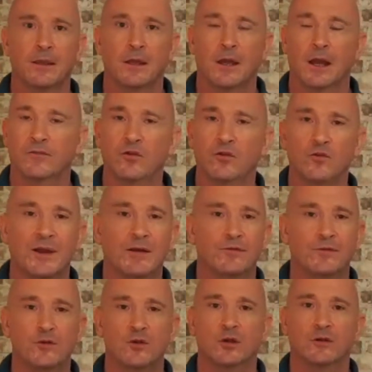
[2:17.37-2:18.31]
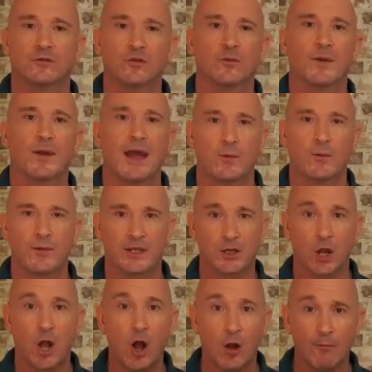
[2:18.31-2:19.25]
I've talked about VUCA, I've talked about how we
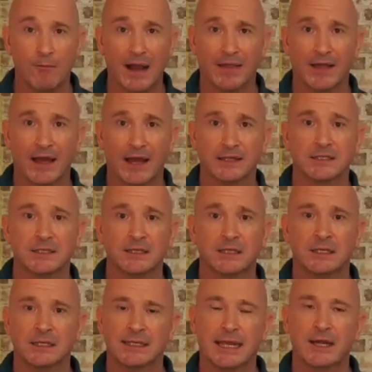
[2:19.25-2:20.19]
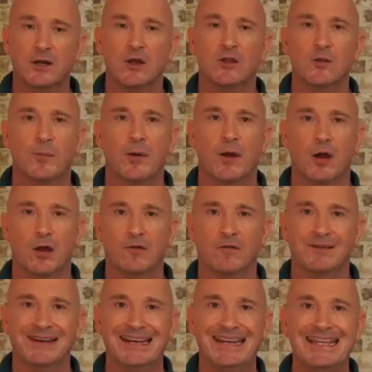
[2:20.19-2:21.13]
can combat that. Again, another part
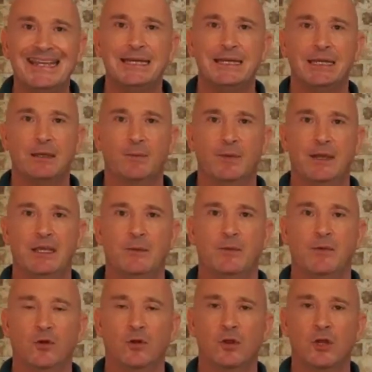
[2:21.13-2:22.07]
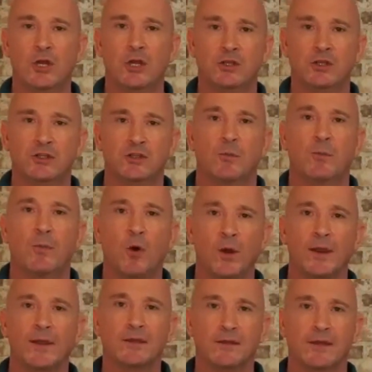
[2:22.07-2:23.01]
of leading people to the
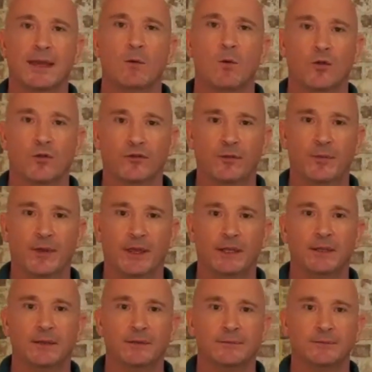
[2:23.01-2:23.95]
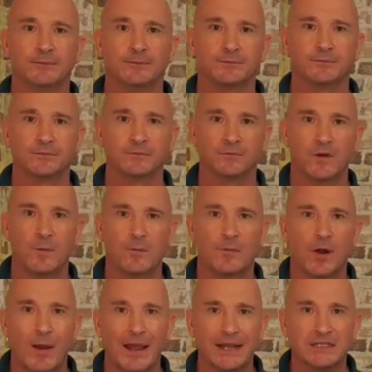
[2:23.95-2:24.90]
point that they want to be. Very
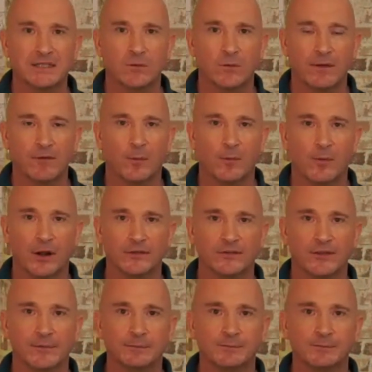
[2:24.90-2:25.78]
proactive way of operating.